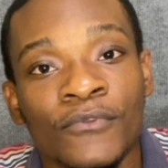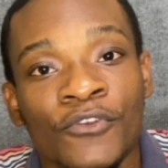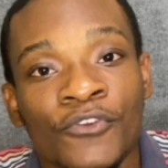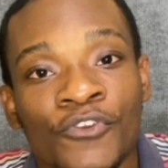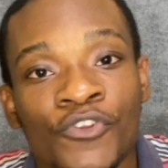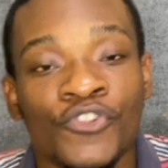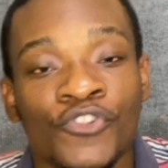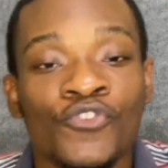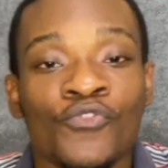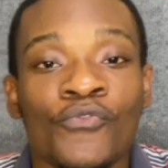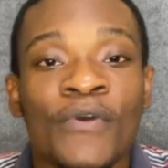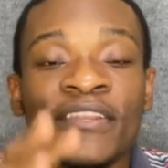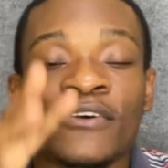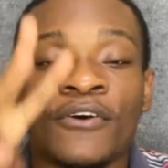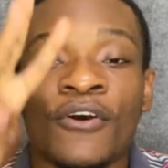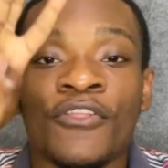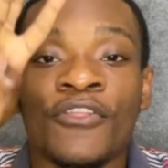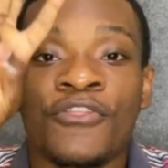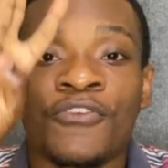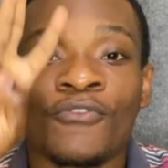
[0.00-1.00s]
You do it
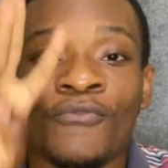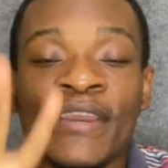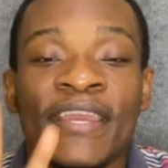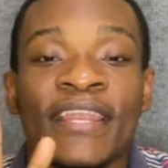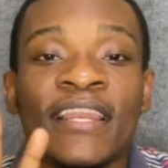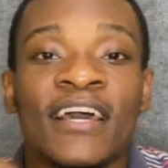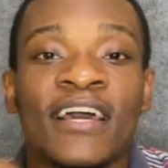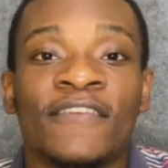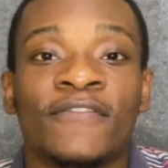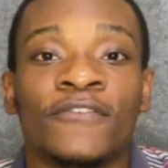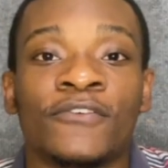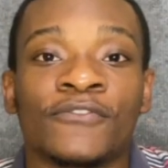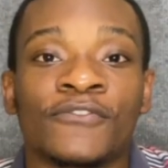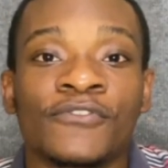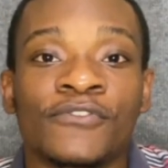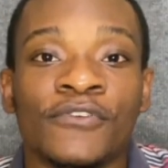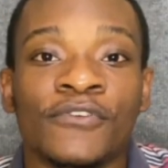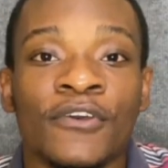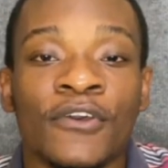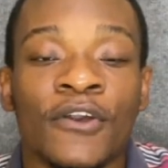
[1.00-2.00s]
on 3
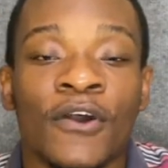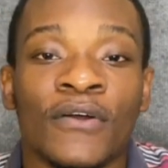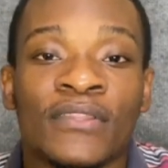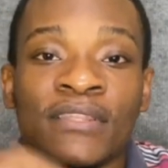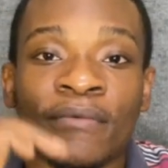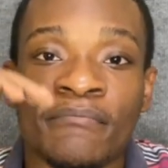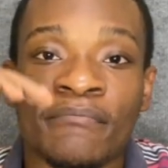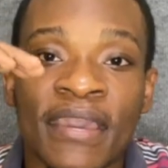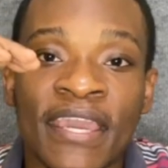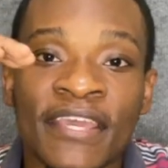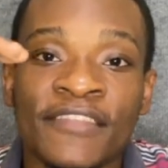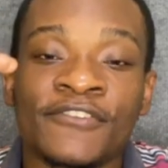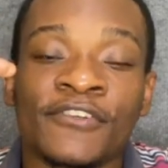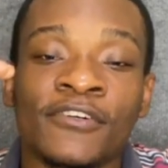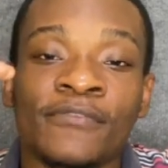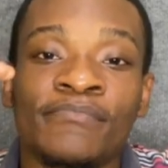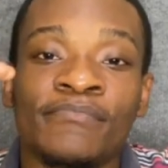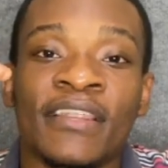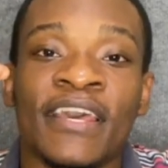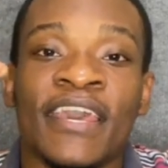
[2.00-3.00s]
levels: on the mental
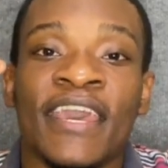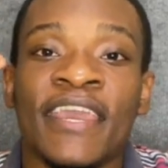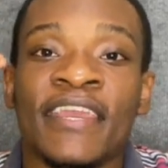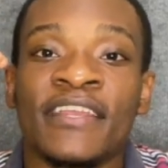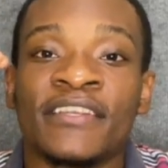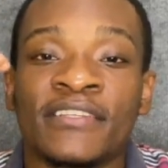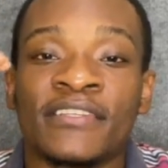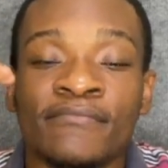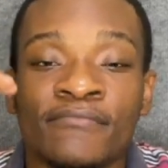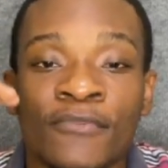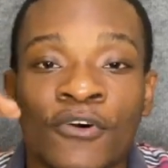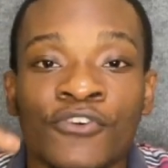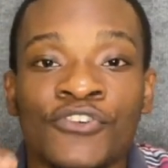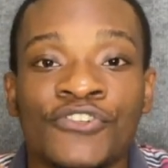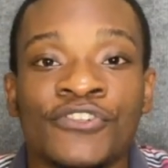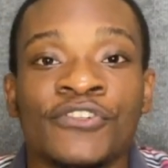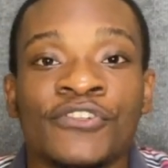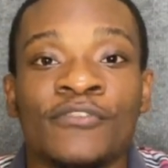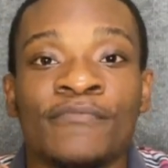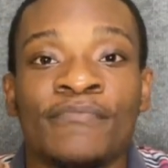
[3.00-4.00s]
plane, the
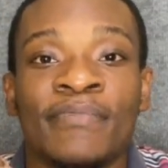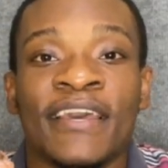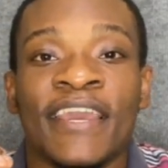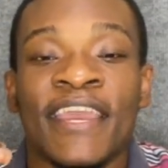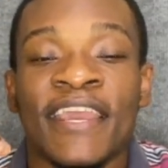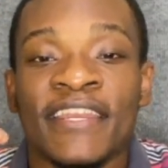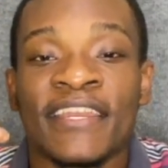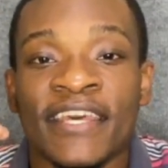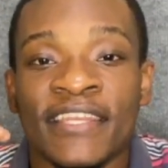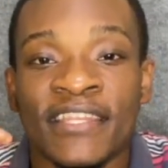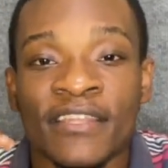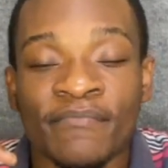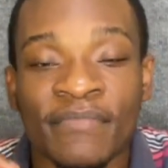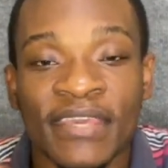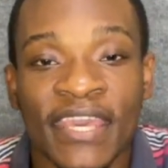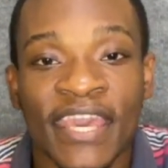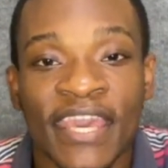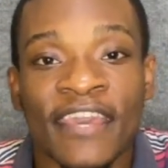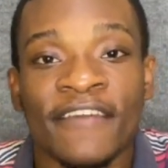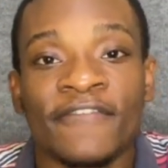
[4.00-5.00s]
emotional plane, and the
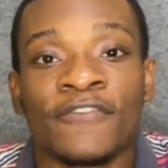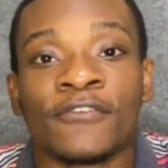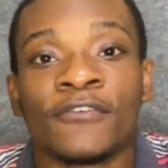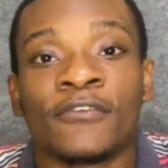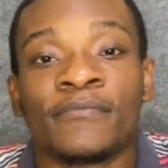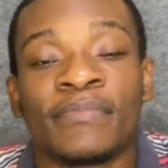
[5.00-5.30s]
behavioral